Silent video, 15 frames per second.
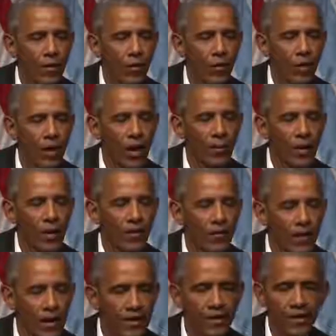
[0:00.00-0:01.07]
what I'm
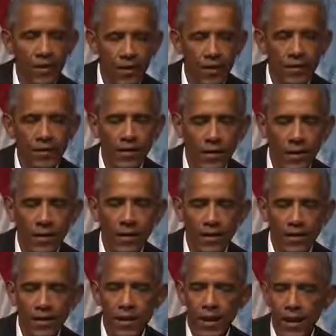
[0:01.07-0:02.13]
convinced of
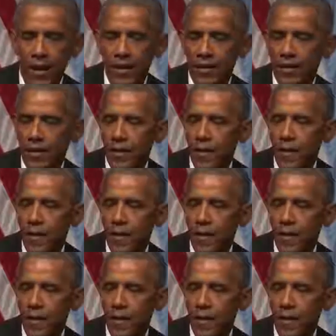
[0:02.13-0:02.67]
is that